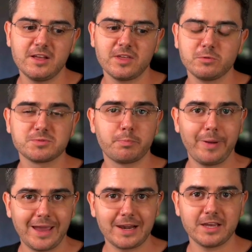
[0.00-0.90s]
There was
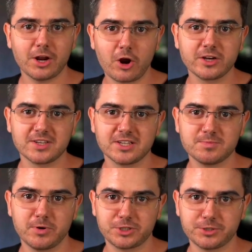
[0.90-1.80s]
barely an
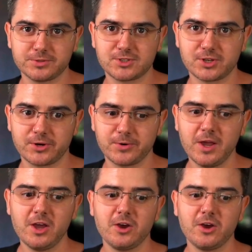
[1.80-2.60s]
RSS module, so